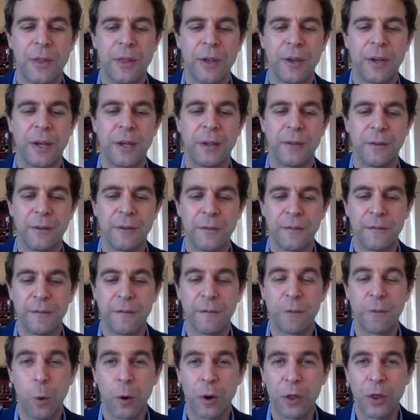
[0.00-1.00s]
the
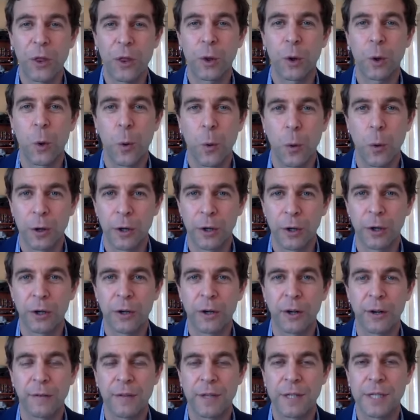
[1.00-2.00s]
fourth quarter
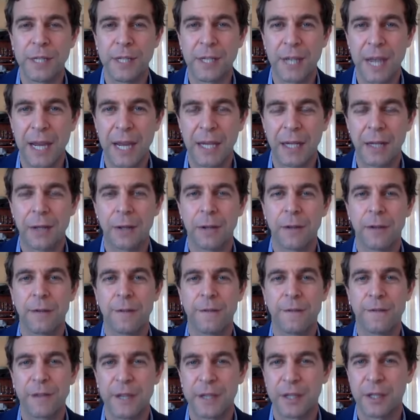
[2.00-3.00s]
of the state
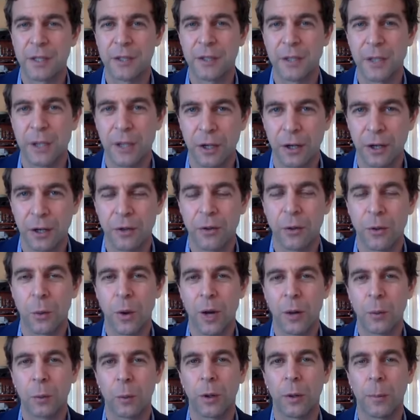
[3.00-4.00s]
fiscal year, the
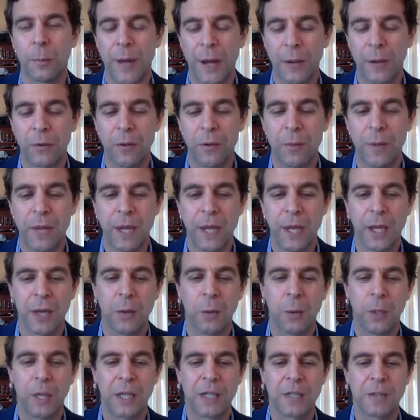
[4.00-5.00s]
one we're about to be
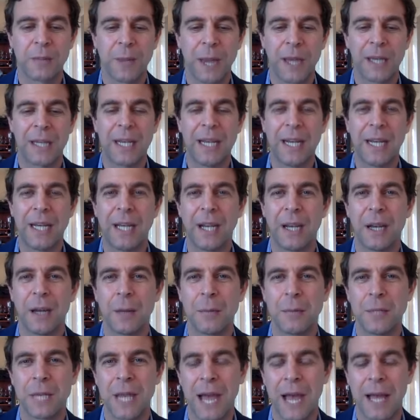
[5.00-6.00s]
in, we expect
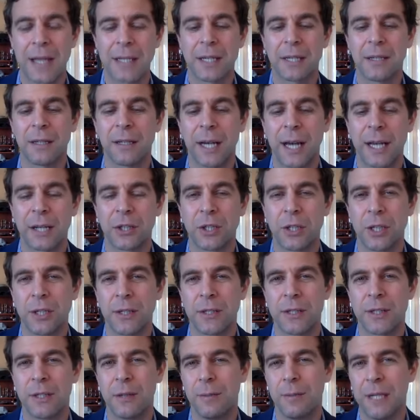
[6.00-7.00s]
income tax
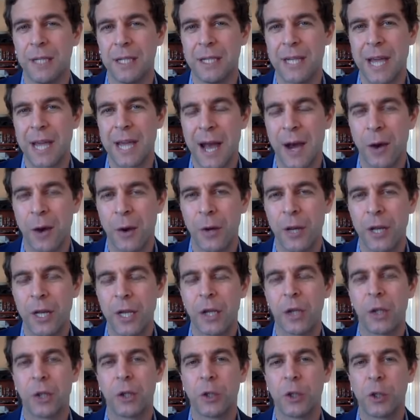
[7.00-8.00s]
collections to be down
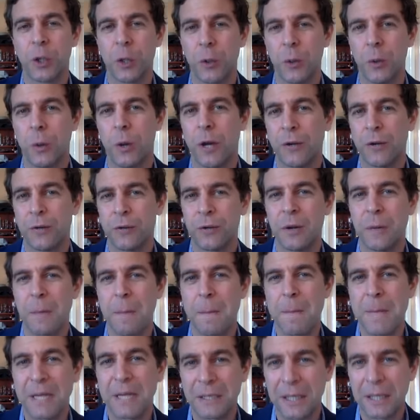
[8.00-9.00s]
$200
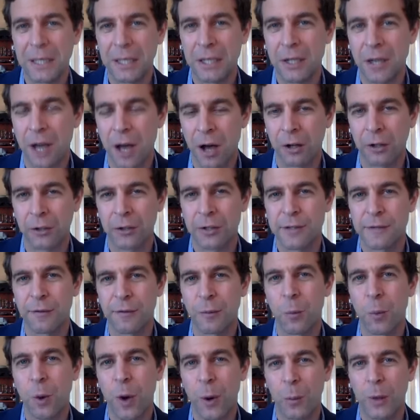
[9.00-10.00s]
million
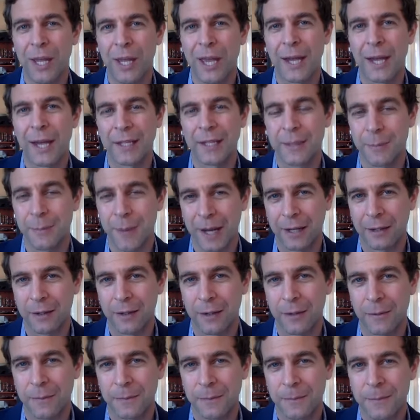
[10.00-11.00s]
from what we had
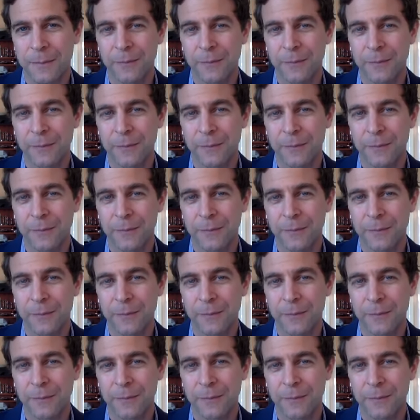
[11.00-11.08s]
expected.